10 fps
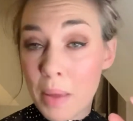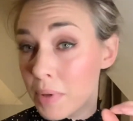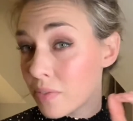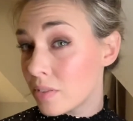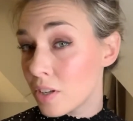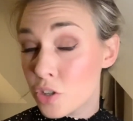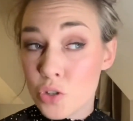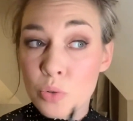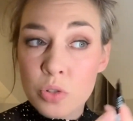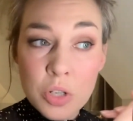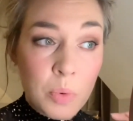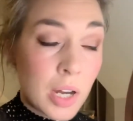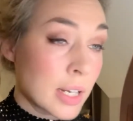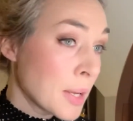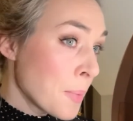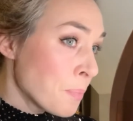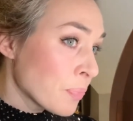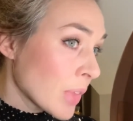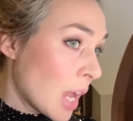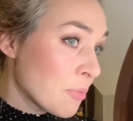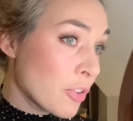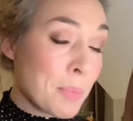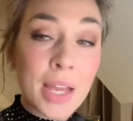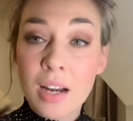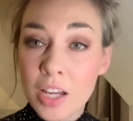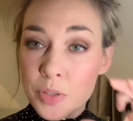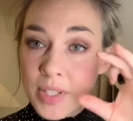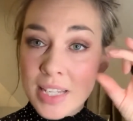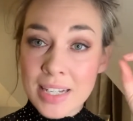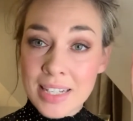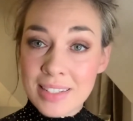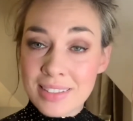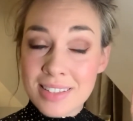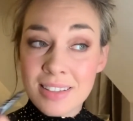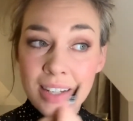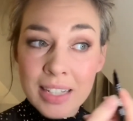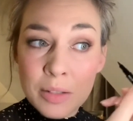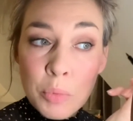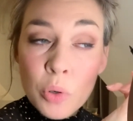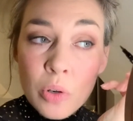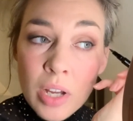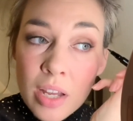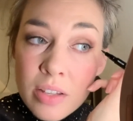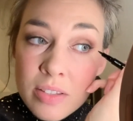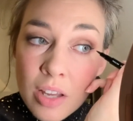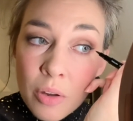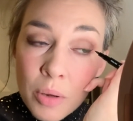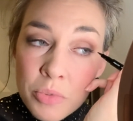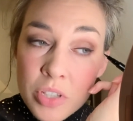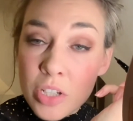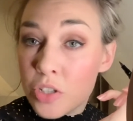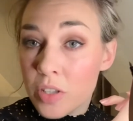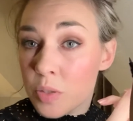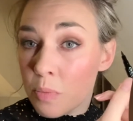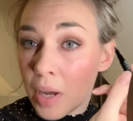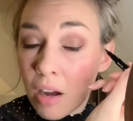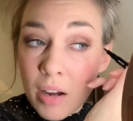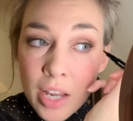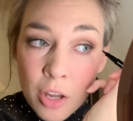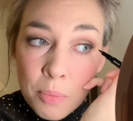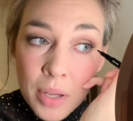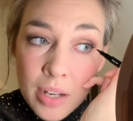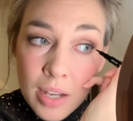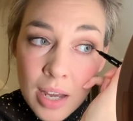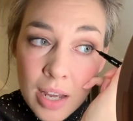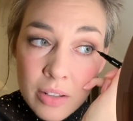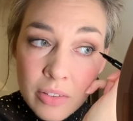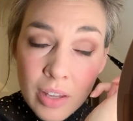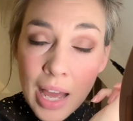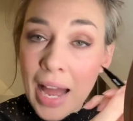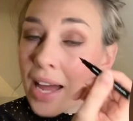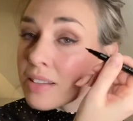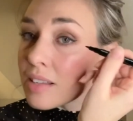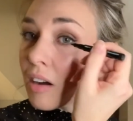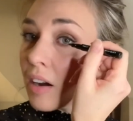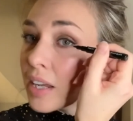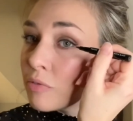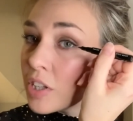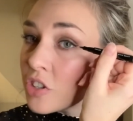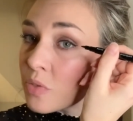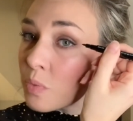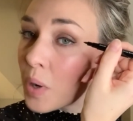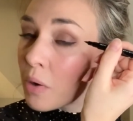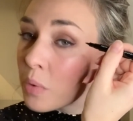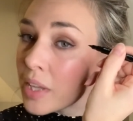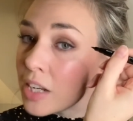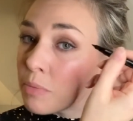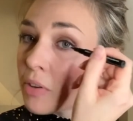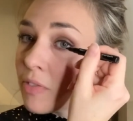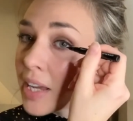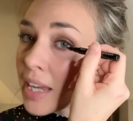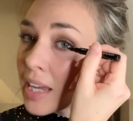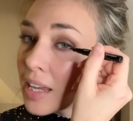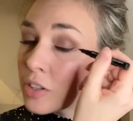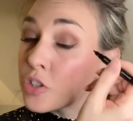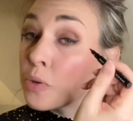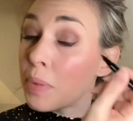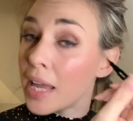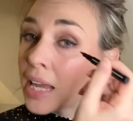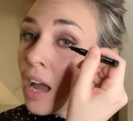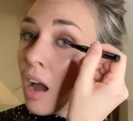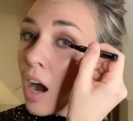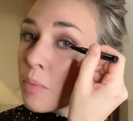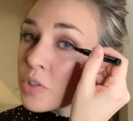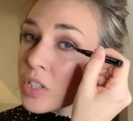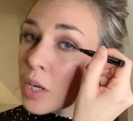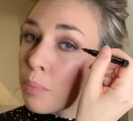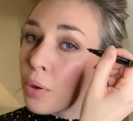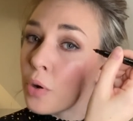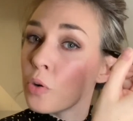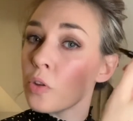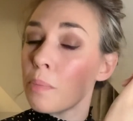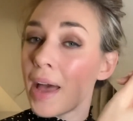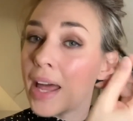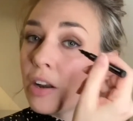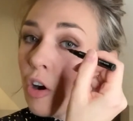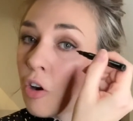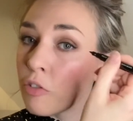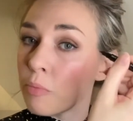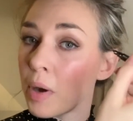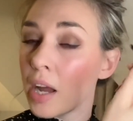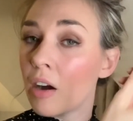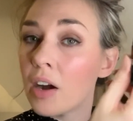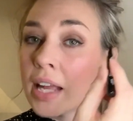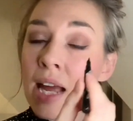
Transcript: even a shorter one. And for me, I like to extend it slightly more. So I'm just going to do this with my eye open. And as I reach, well, I want the end of my flick to be, I'm just going to pull the pen off my eye,